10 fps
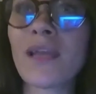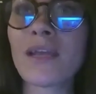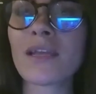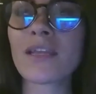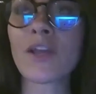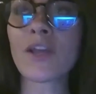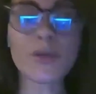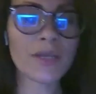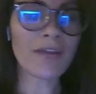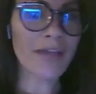you know, you can
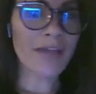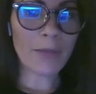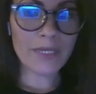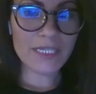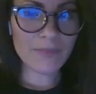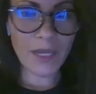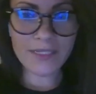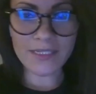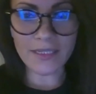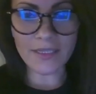have the happiest
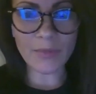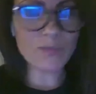person, the most